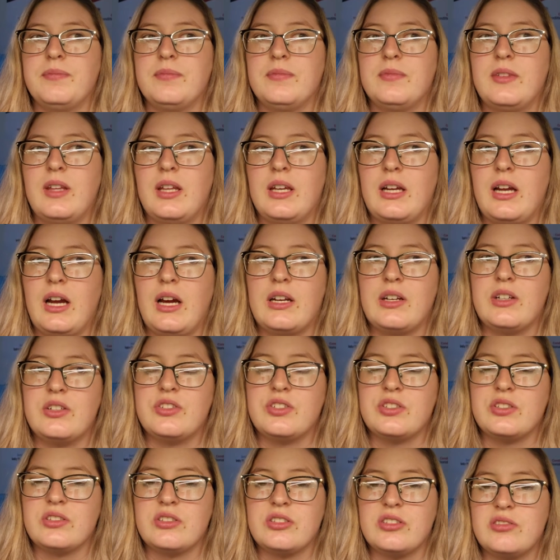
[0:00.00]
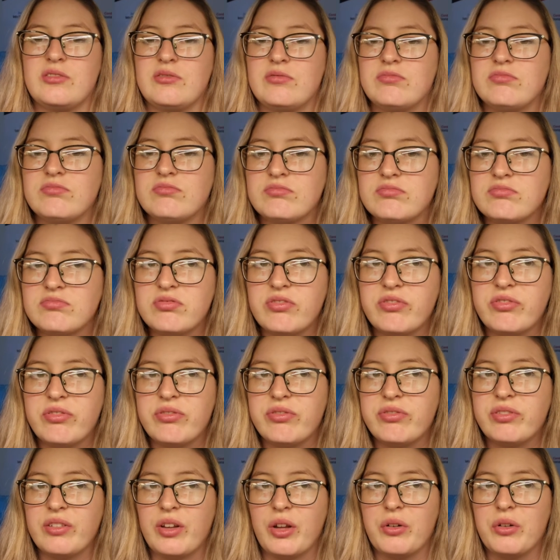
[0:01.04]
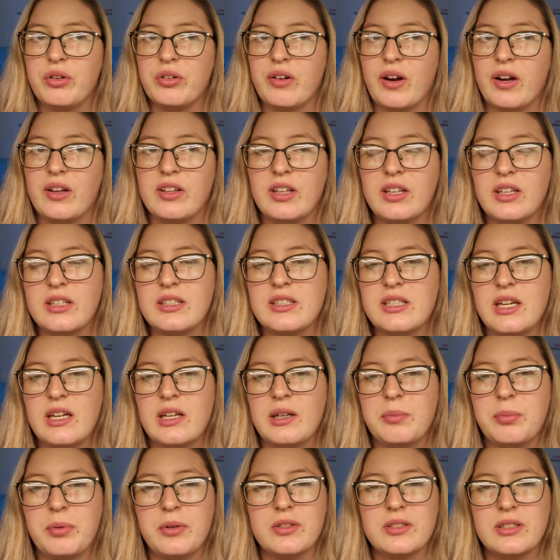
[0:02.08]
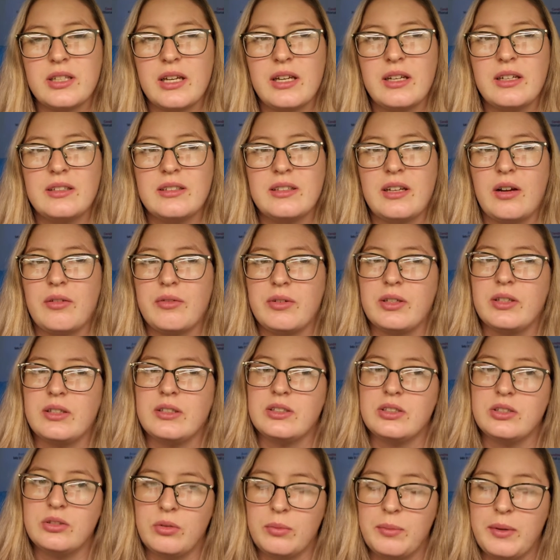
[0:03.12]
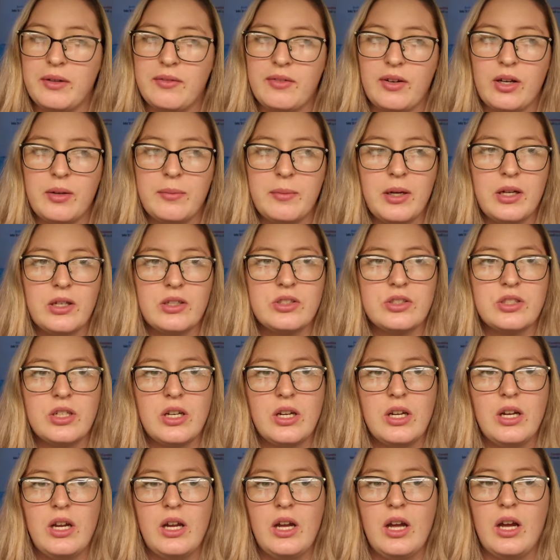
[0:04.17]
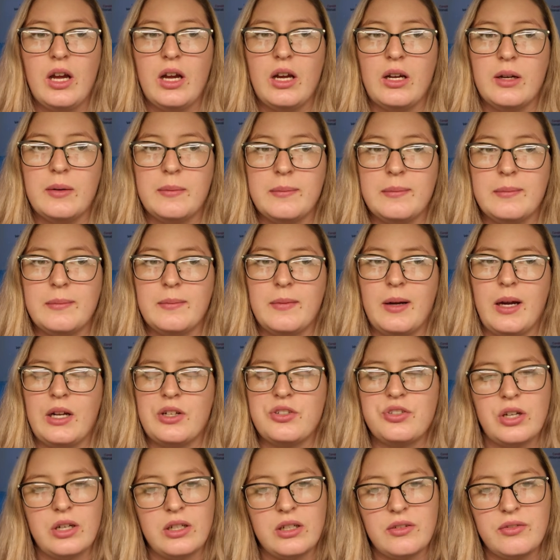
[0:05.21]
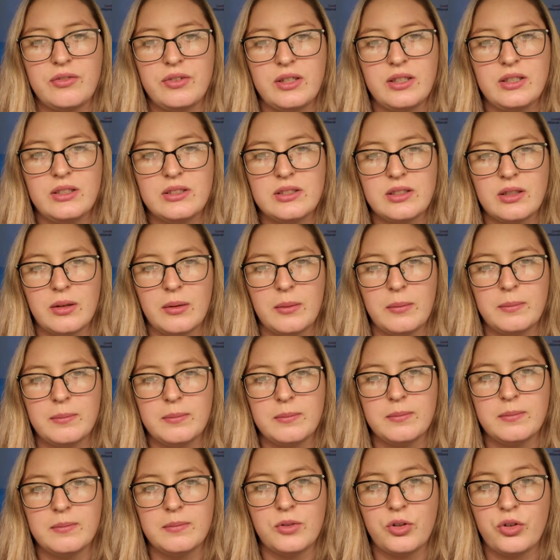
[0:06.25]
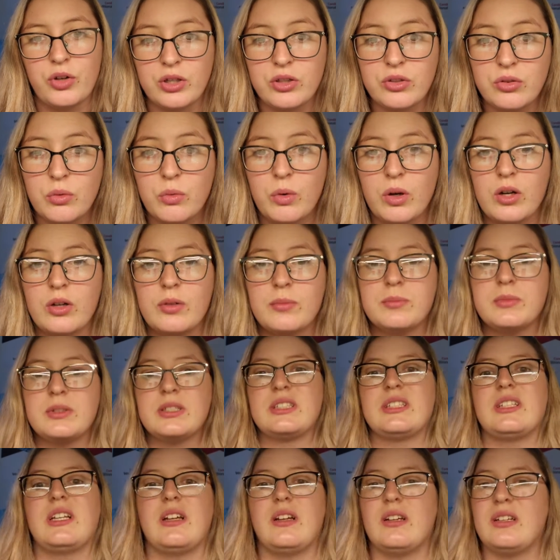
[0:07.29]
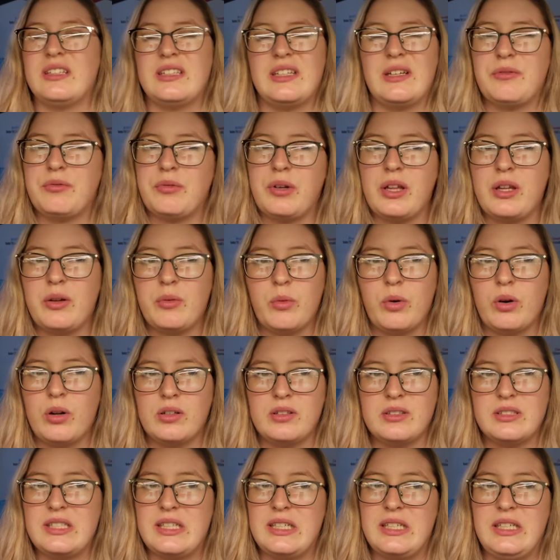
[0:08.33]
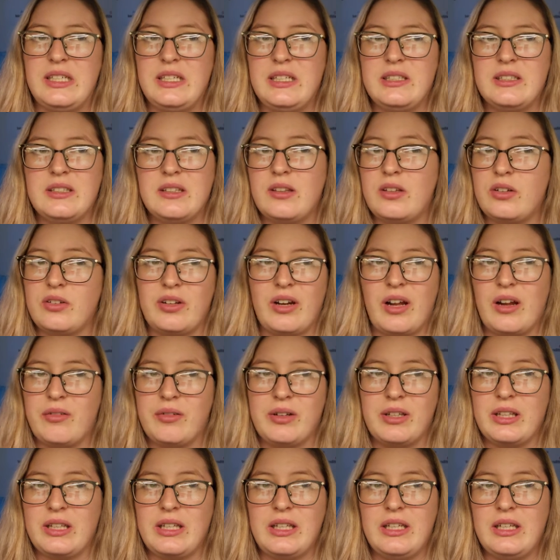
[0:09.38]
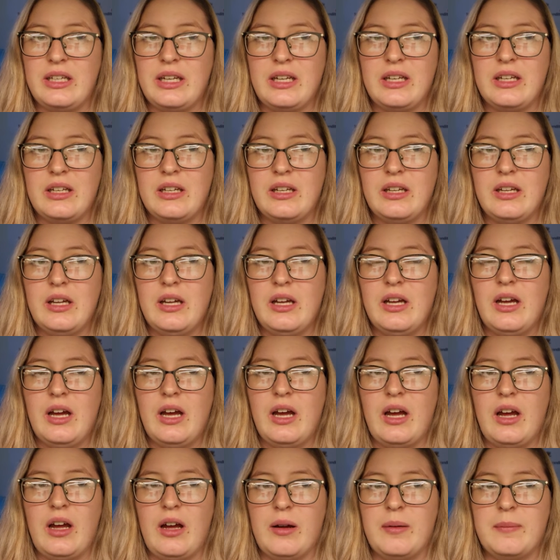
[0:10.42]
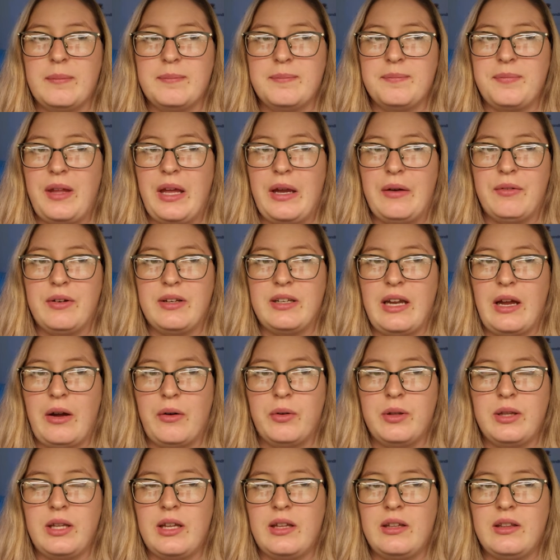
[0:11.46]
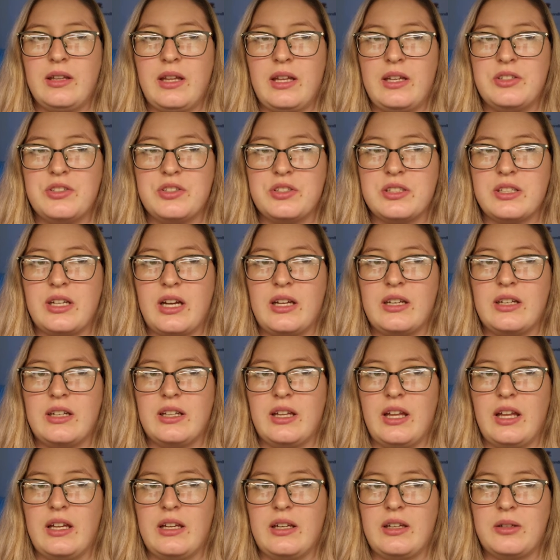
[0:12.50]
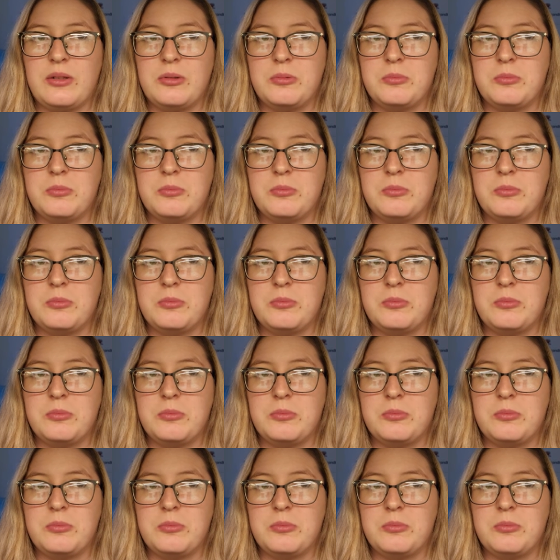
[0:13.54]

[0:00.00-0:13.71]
They kind of just float around in the tank per se, not really swimming very much. I tried to feed some grindle worms. They didn't really want to eat. They're not really eating. Every now and then they just kind of like